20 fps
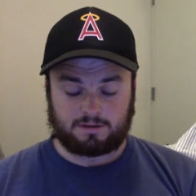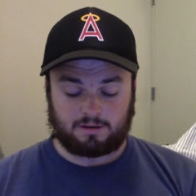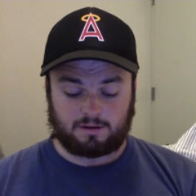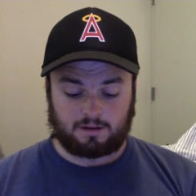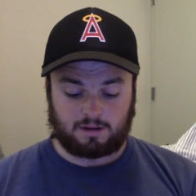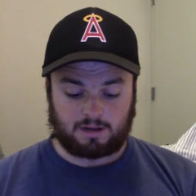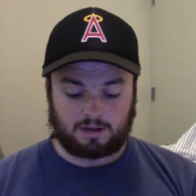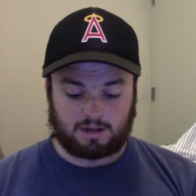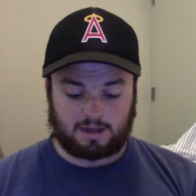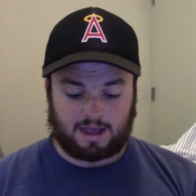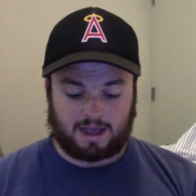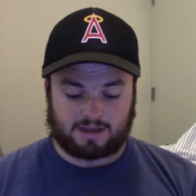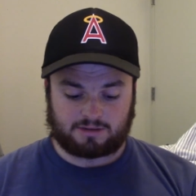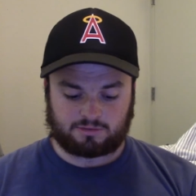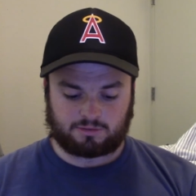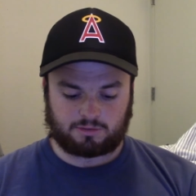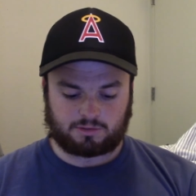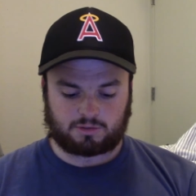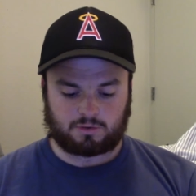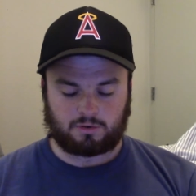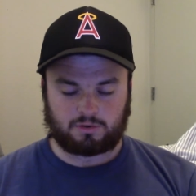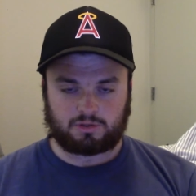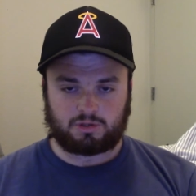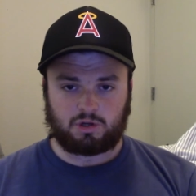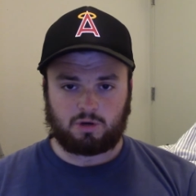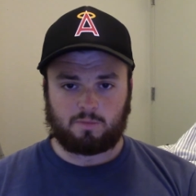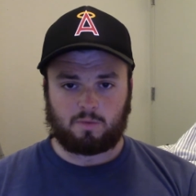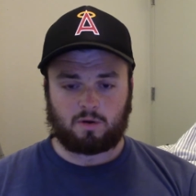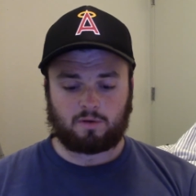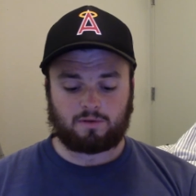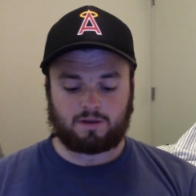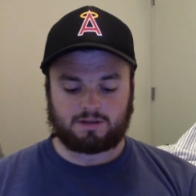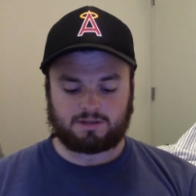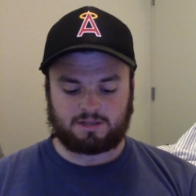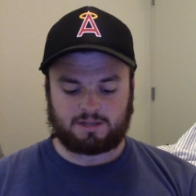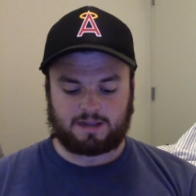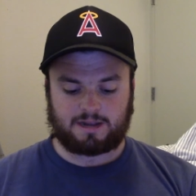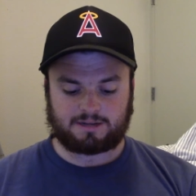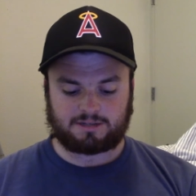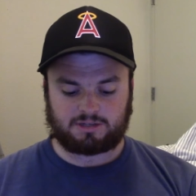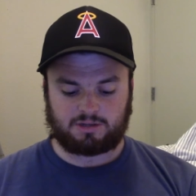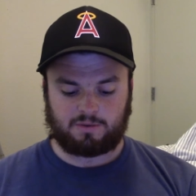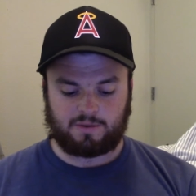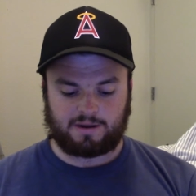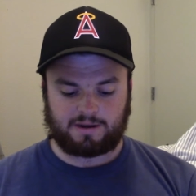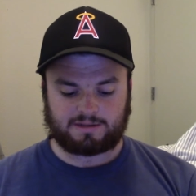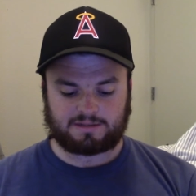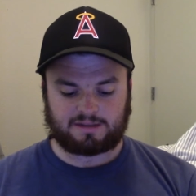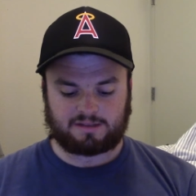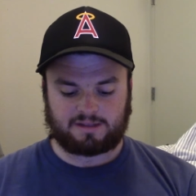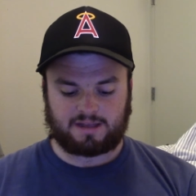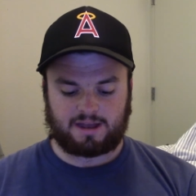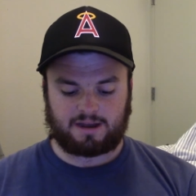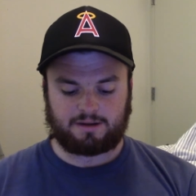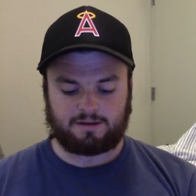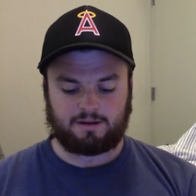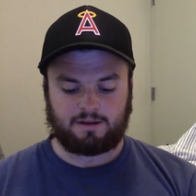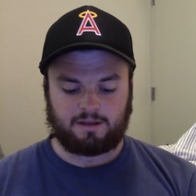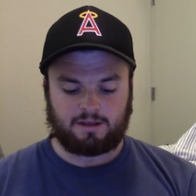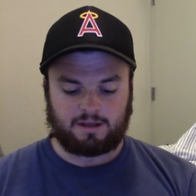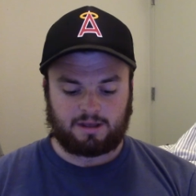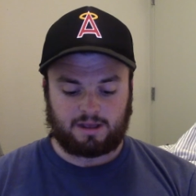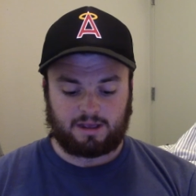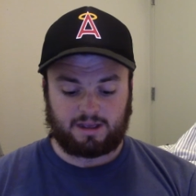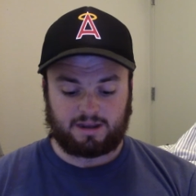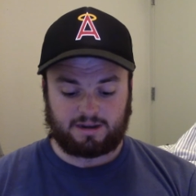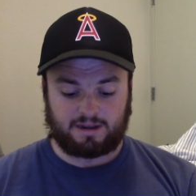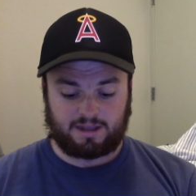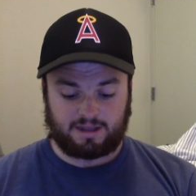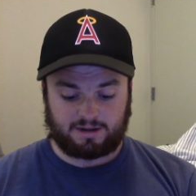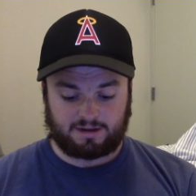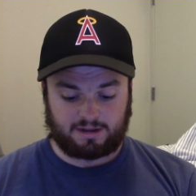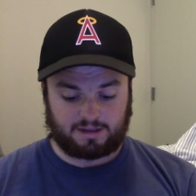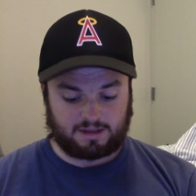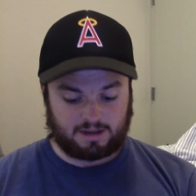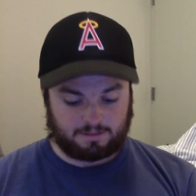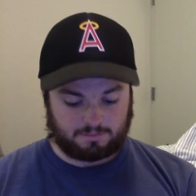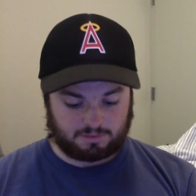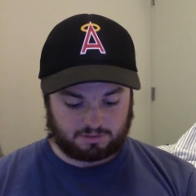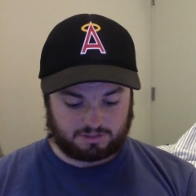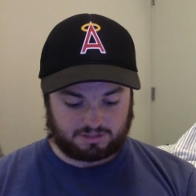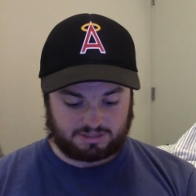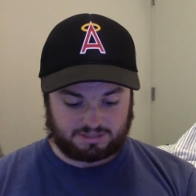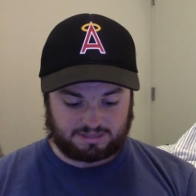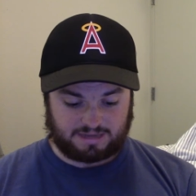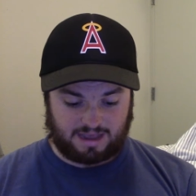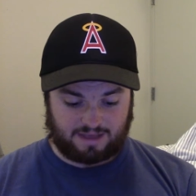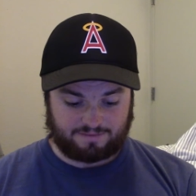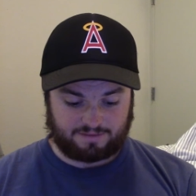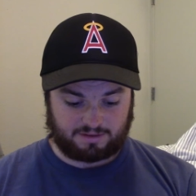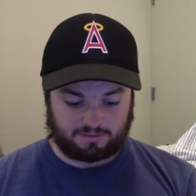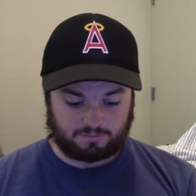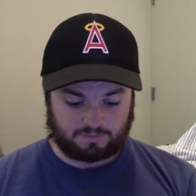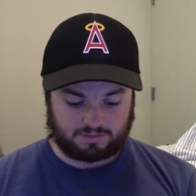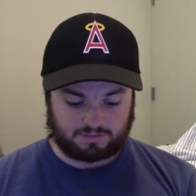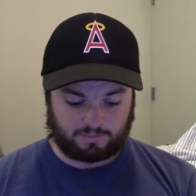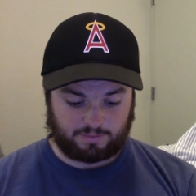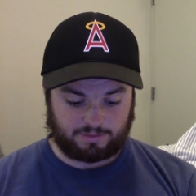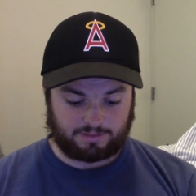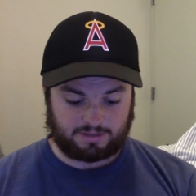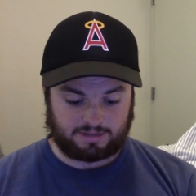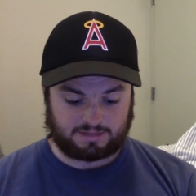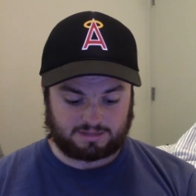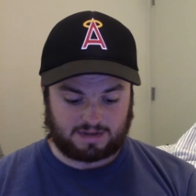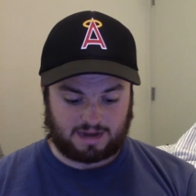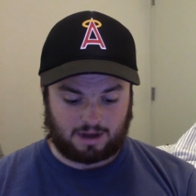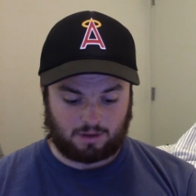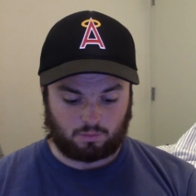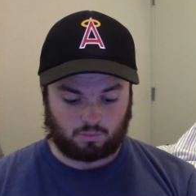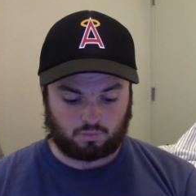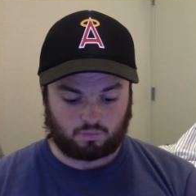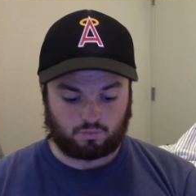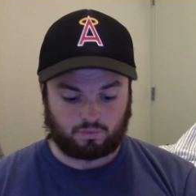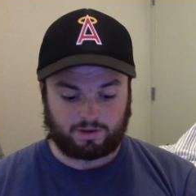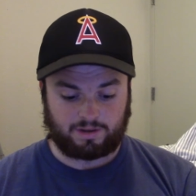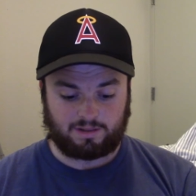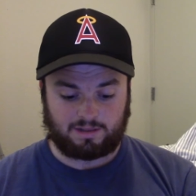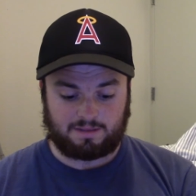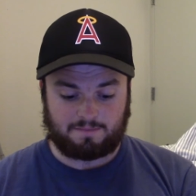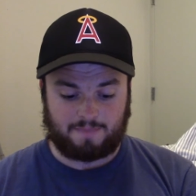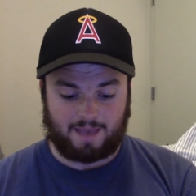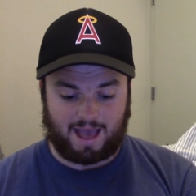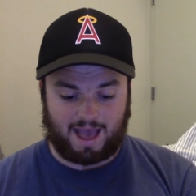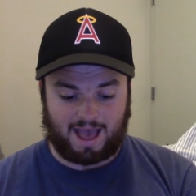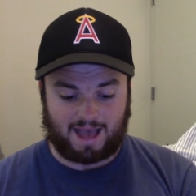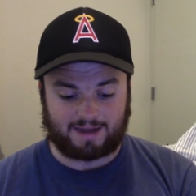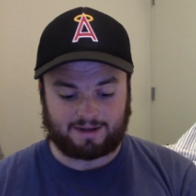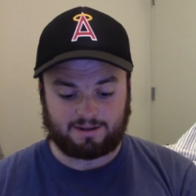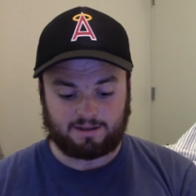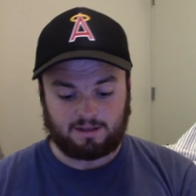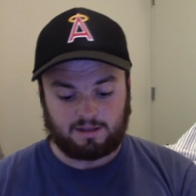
Uh, Astros scored two more runs in the next two innings, and then in inning number seven was when things got really bad.